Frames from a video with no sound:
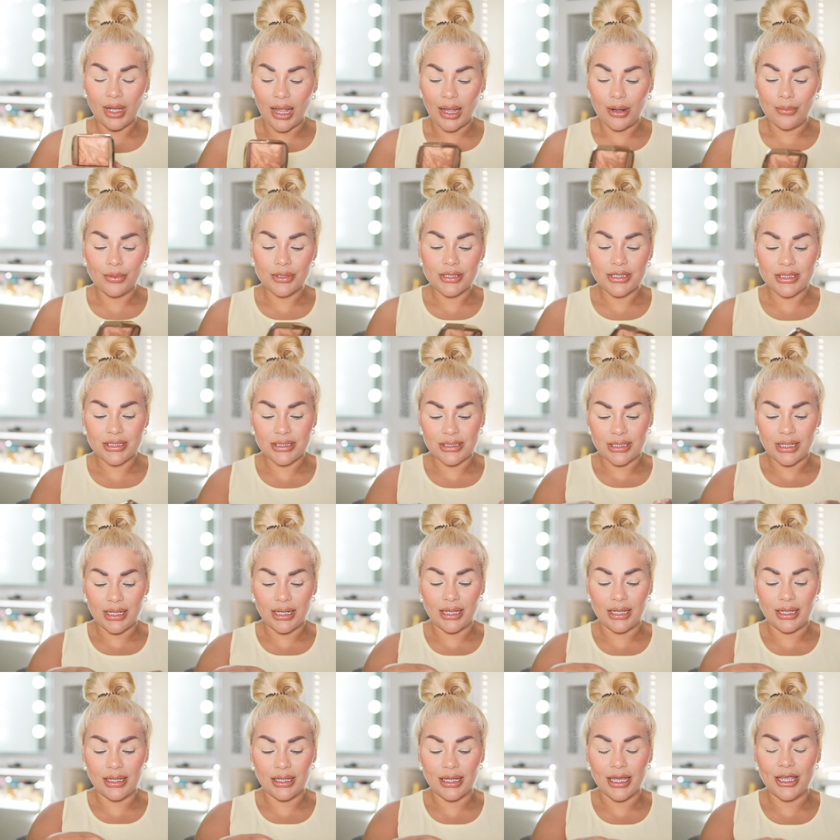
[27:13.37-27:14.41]
i would
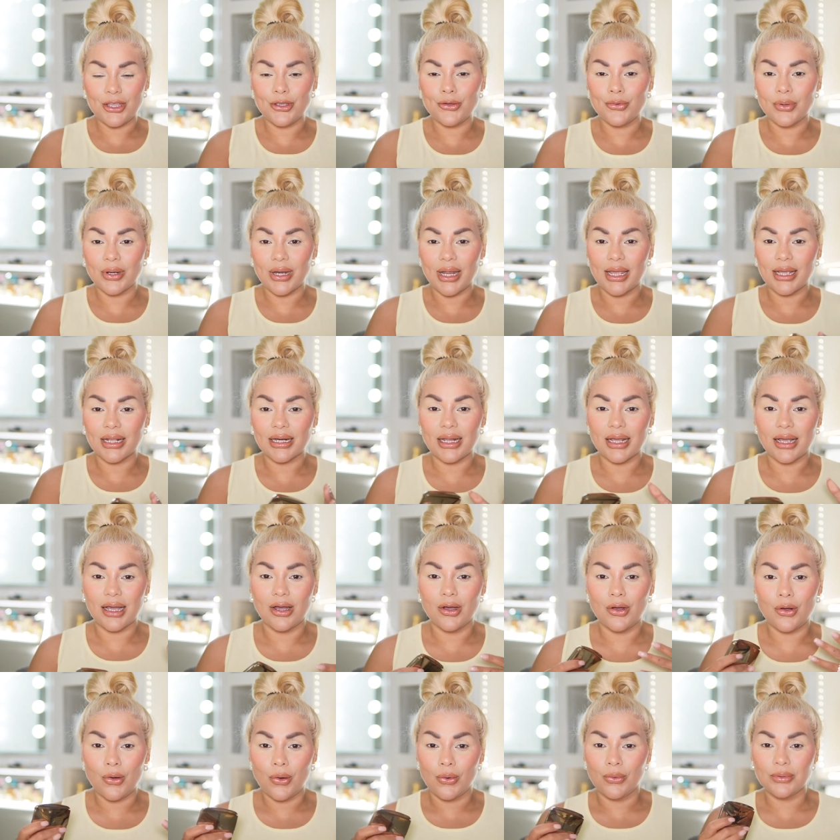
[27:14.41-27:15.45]
say and you like like a
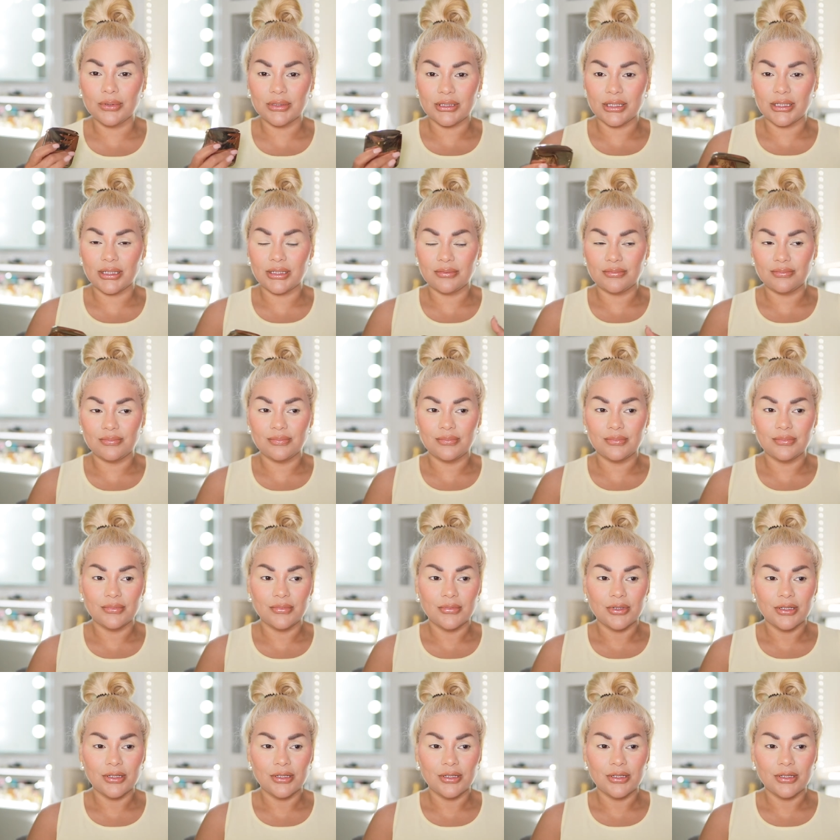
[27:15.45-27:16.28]
golden